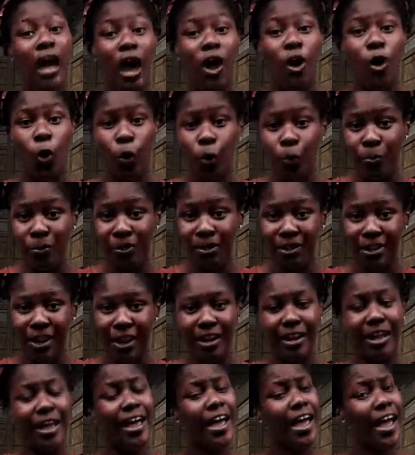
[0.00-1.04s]
opened yet.
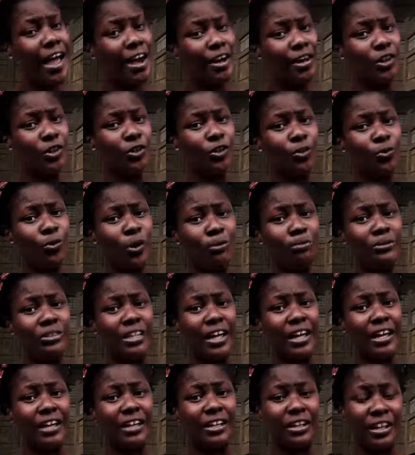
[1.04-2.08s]
Any other website
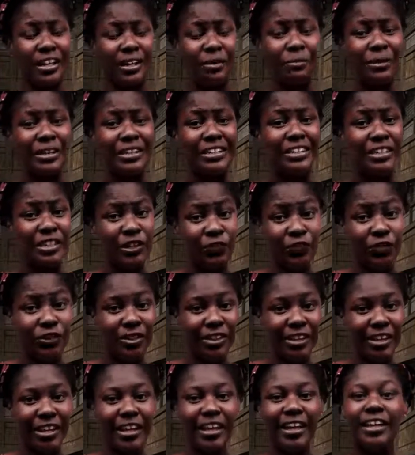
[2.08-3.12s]
claiming differently
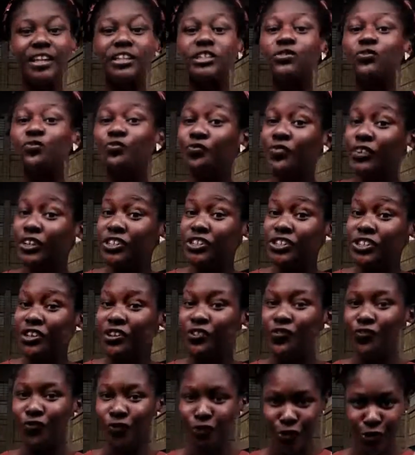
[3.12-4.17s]
is fishing
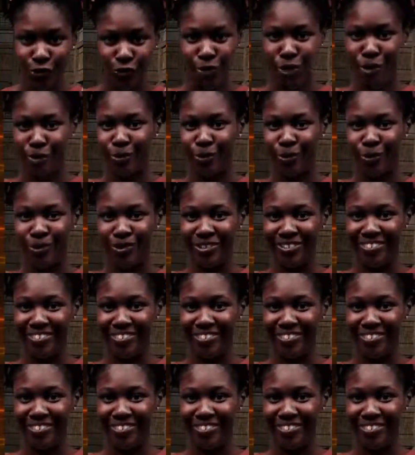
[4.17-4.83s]
for trouble.